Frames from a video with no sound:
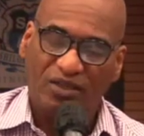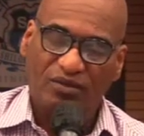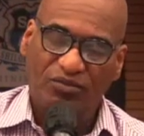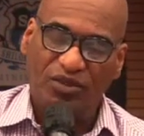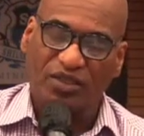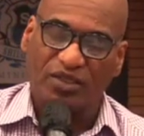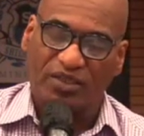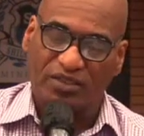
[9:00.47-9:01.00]

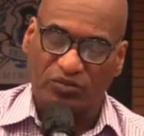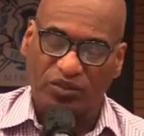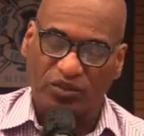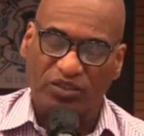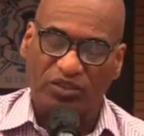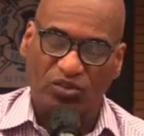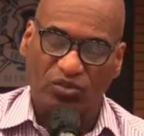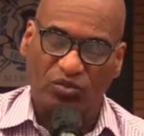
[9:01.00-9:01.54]
because
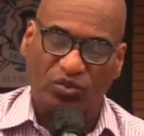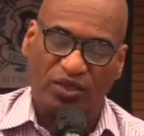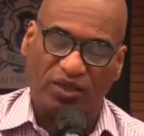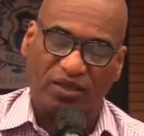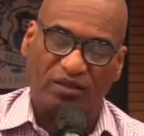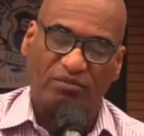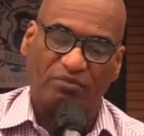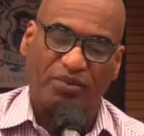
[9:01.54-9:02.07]
we do
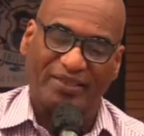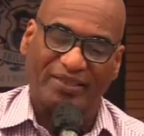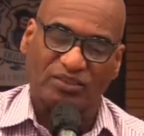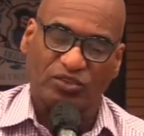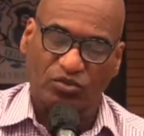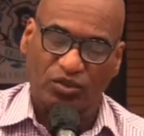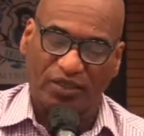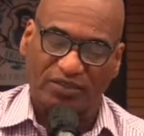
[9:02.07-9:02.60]
it by
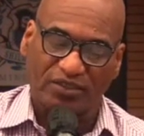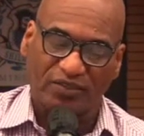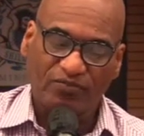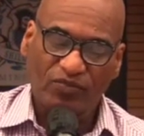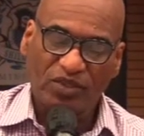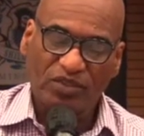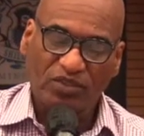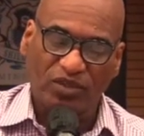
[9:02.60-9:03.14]
trust.
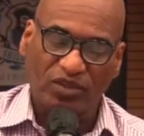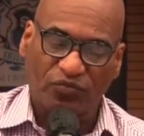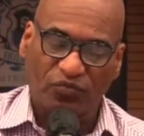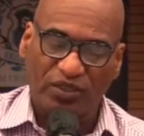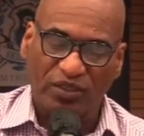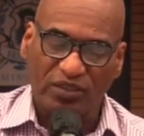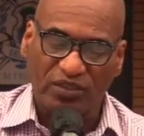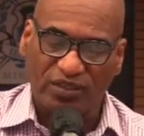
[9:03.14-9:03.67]
So if
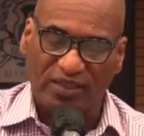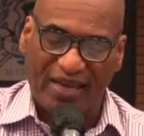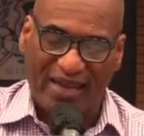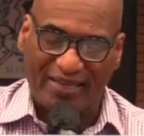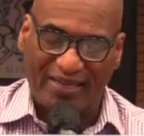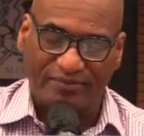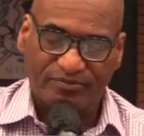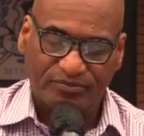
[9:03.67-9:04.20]
we look
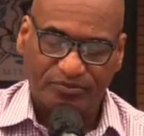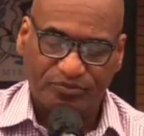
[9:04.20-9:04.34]
at